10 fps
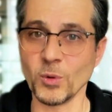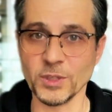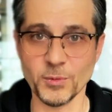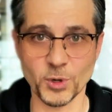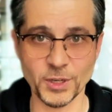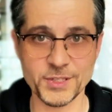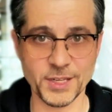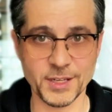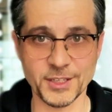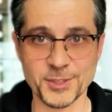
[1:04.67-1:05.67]
only works
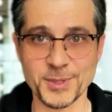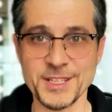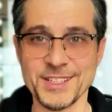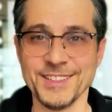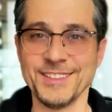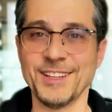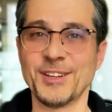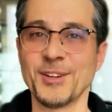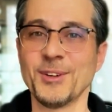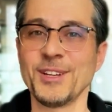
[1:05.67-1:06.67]
in countries that
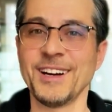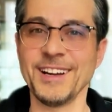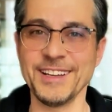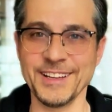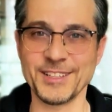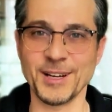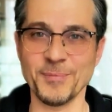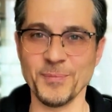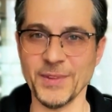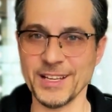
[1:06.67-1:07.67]
are not high
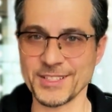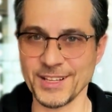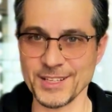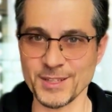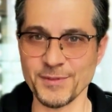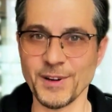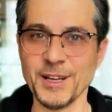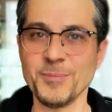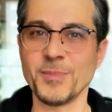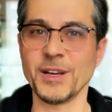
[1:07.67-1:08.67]
income as
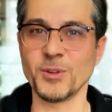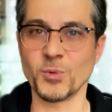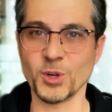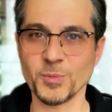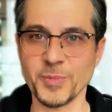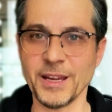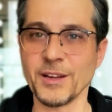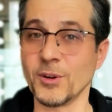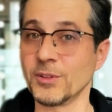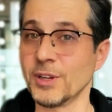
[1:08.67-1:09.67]
classified by the World Bank on